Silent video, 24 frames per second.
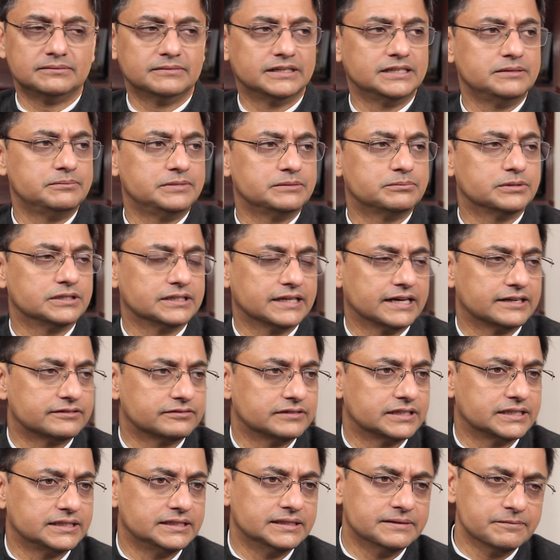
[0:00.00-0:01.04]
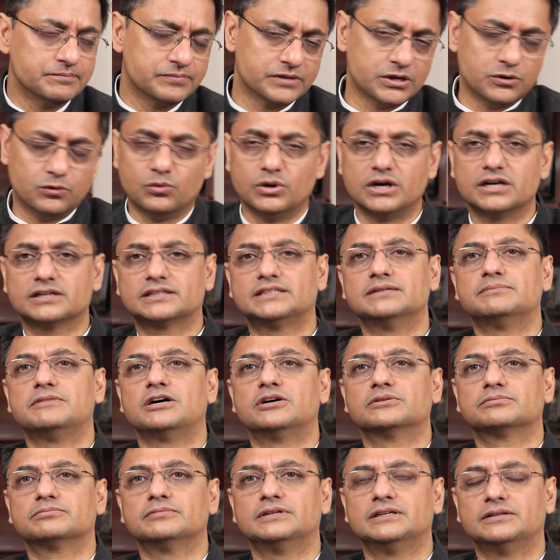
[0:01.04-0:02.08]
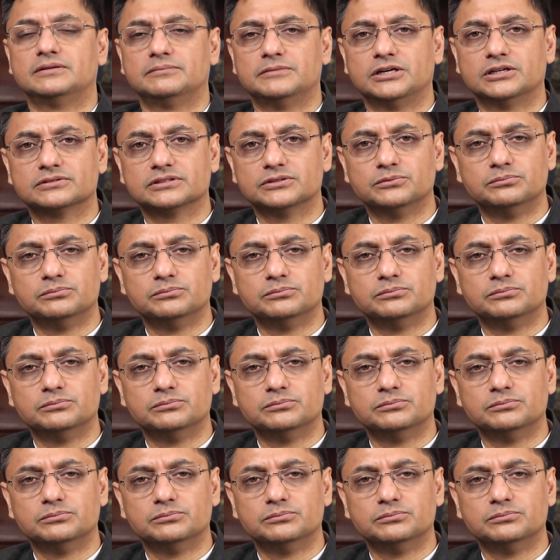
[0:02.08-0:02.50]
Many people get very worked about